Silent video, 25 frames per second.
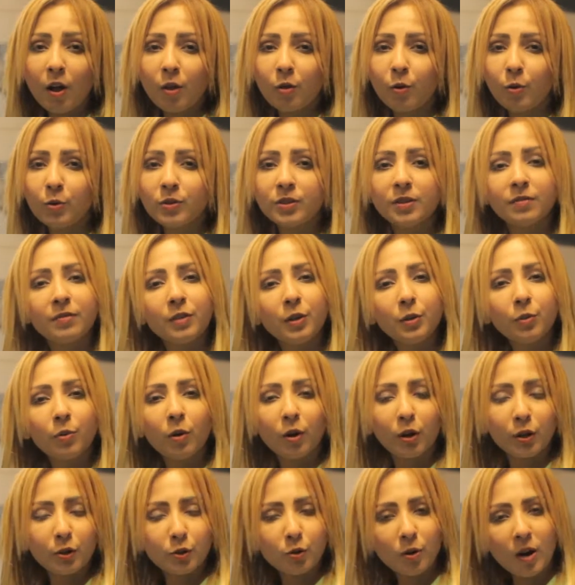those of you who
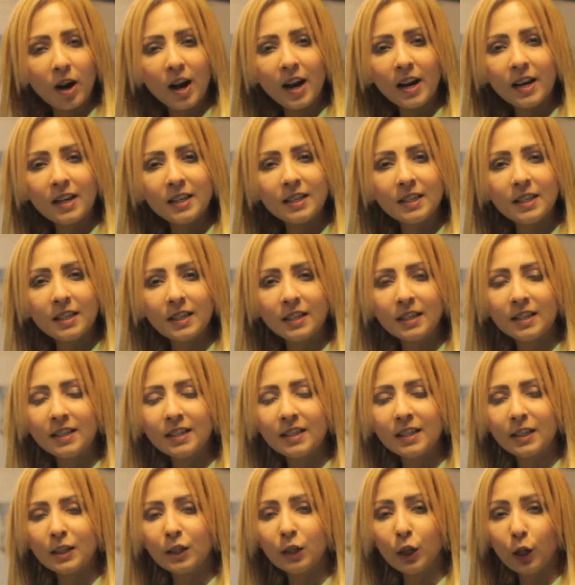are trying to
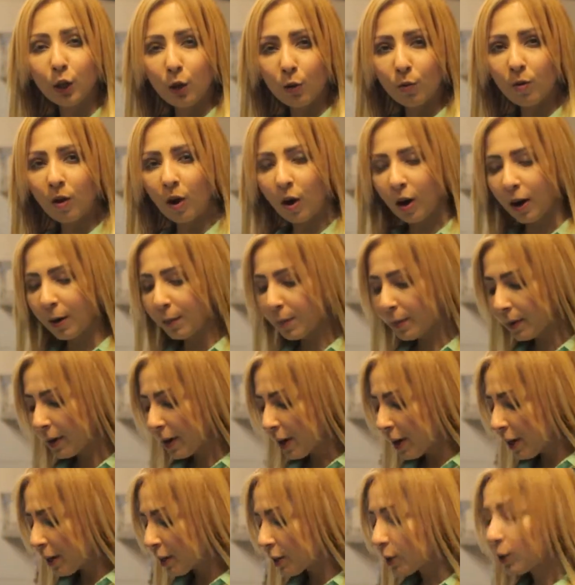stick to low carb.
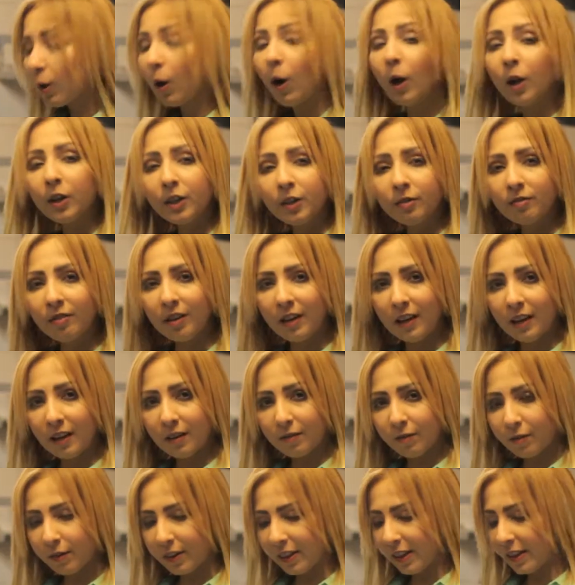So all you need
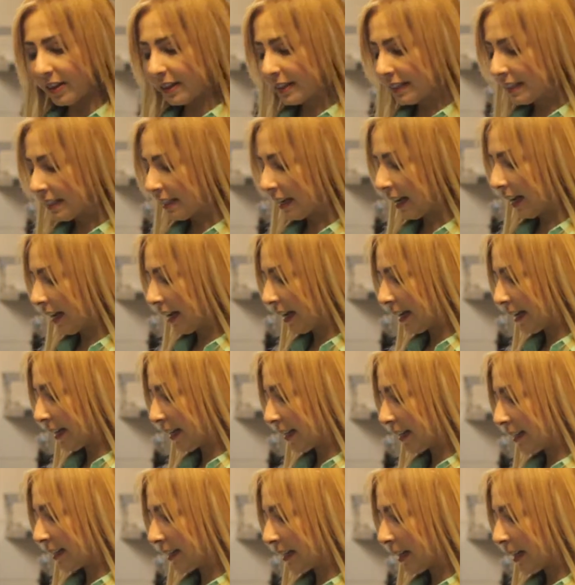for this is